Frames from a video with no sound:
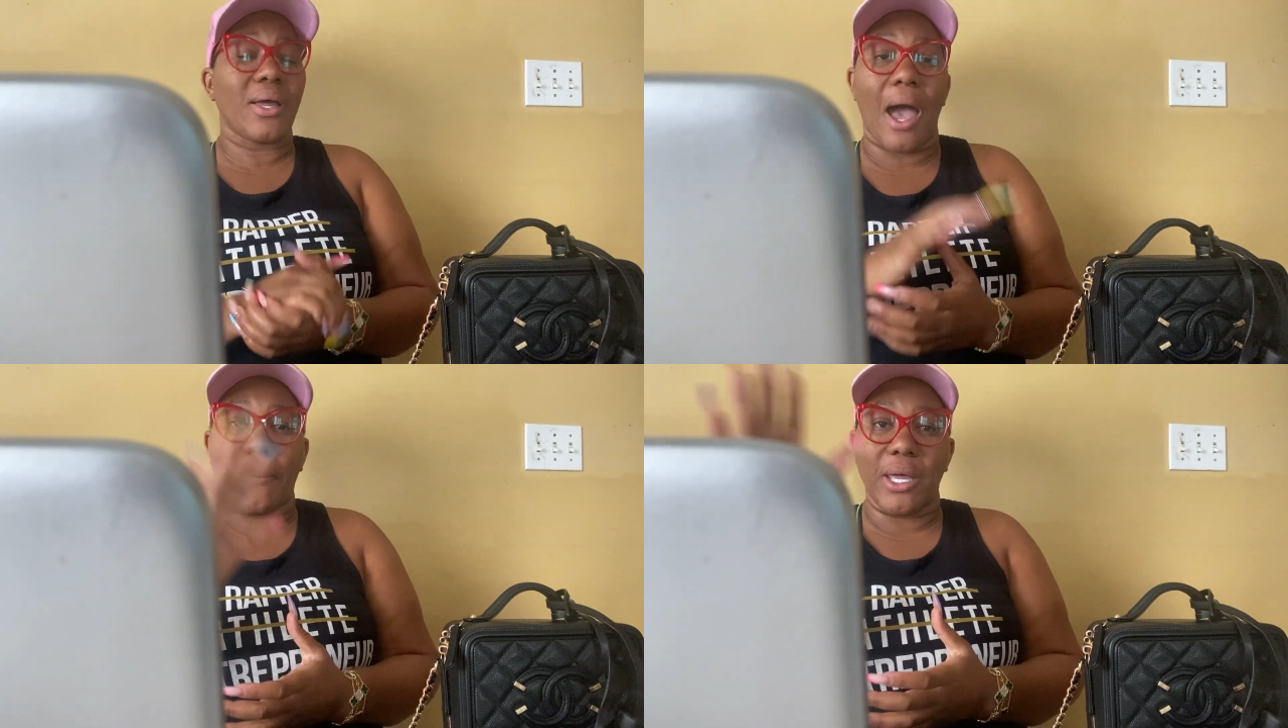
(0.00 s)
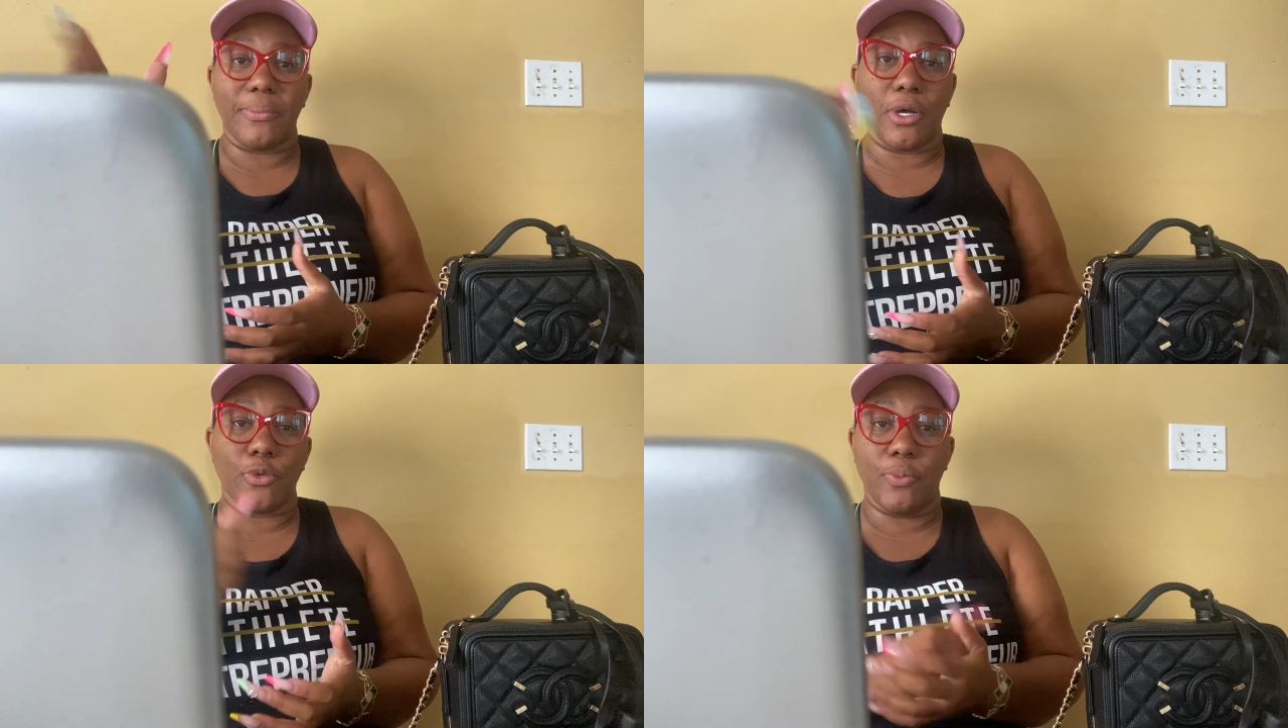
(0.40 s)
Got my
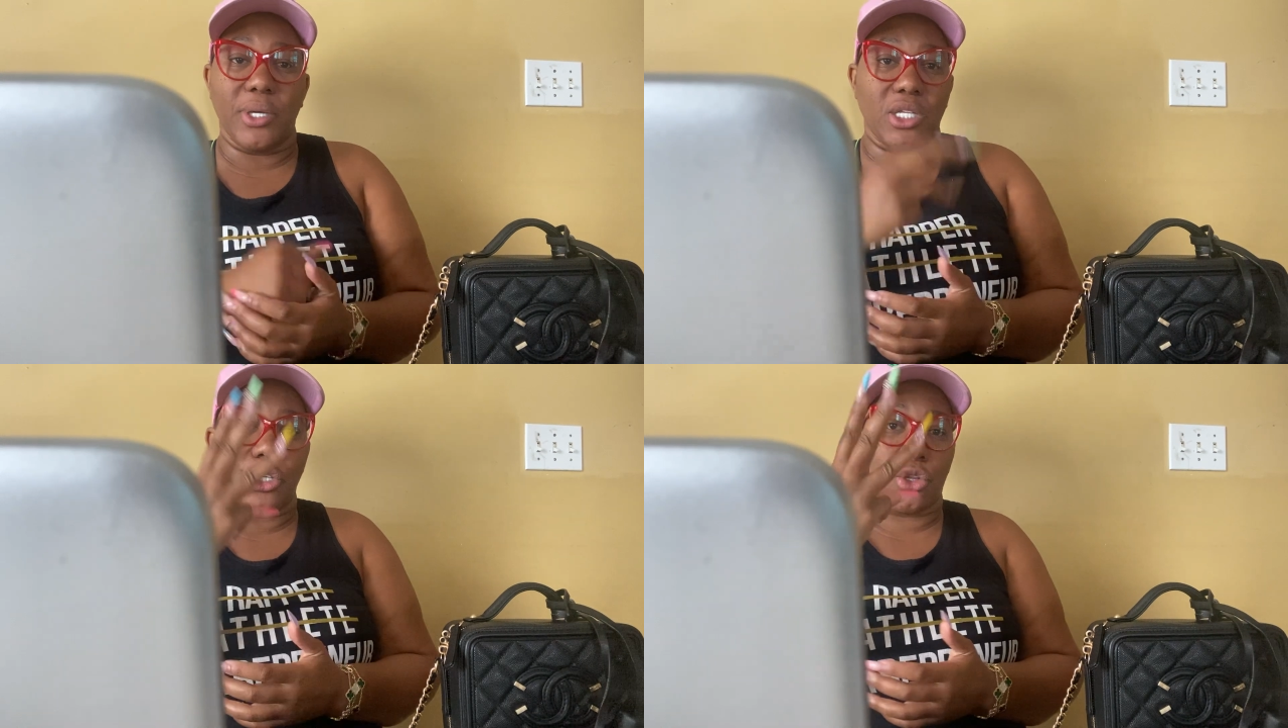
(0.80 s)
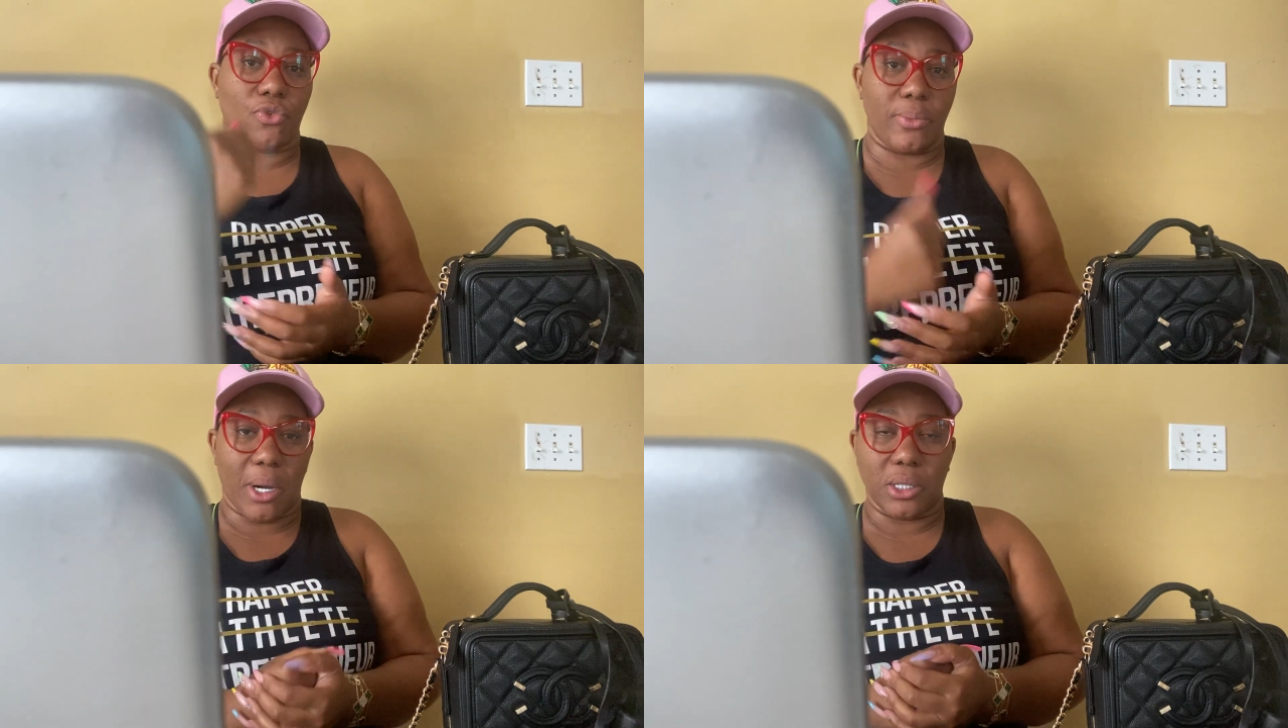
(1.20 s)
MWBE. Took
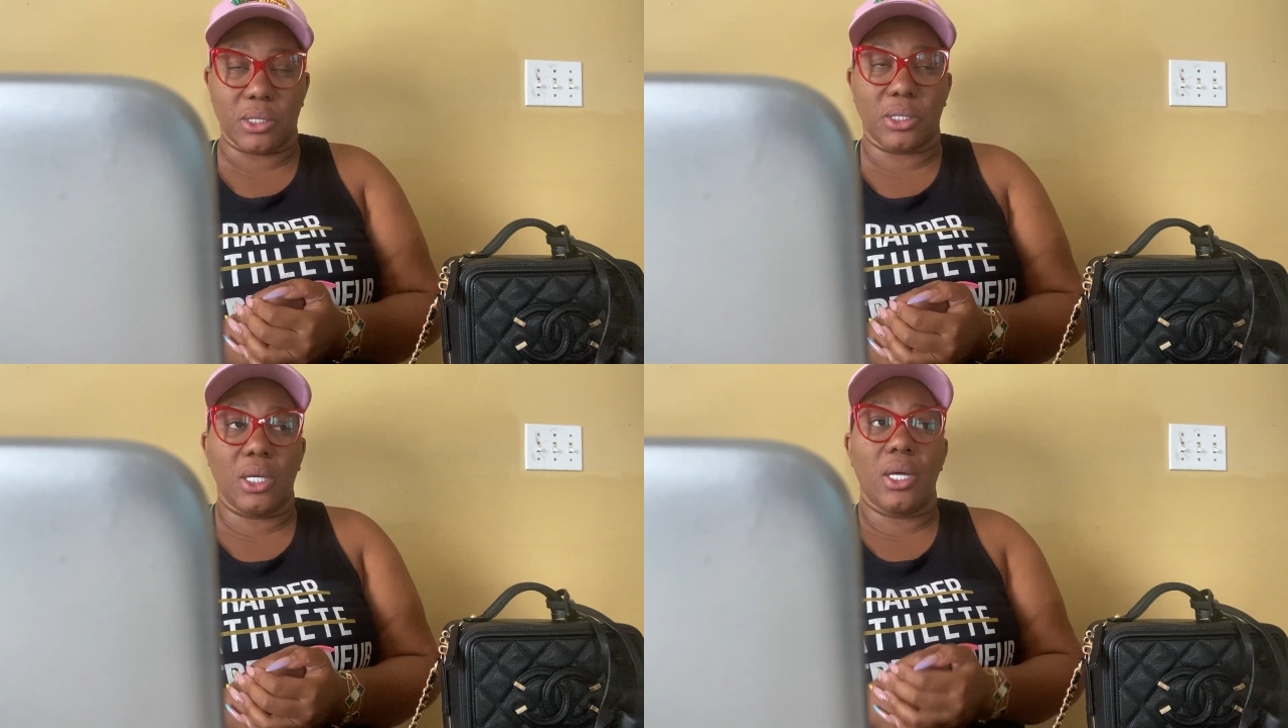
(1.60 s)
three months.